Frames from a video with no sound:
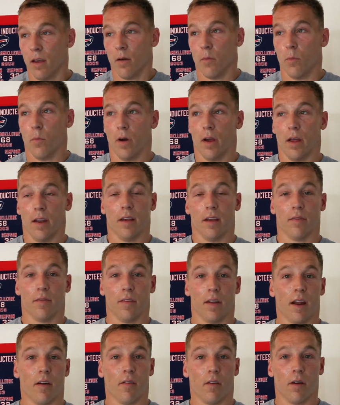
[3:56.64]
But
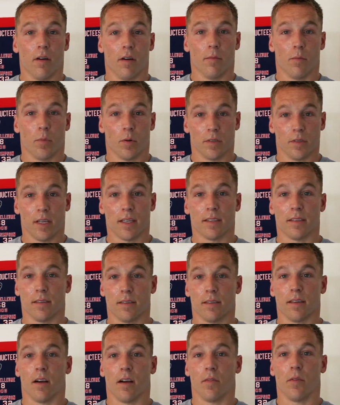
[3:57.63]
if it ever presents
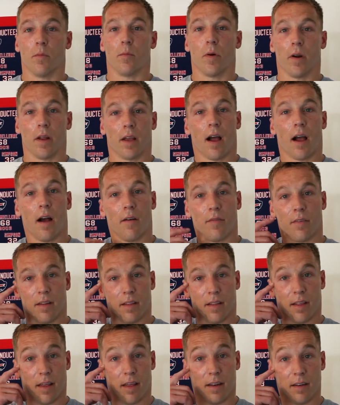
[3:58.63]
itself, I'm pretty
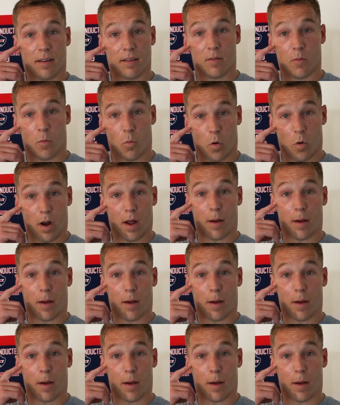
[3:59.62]
confident that what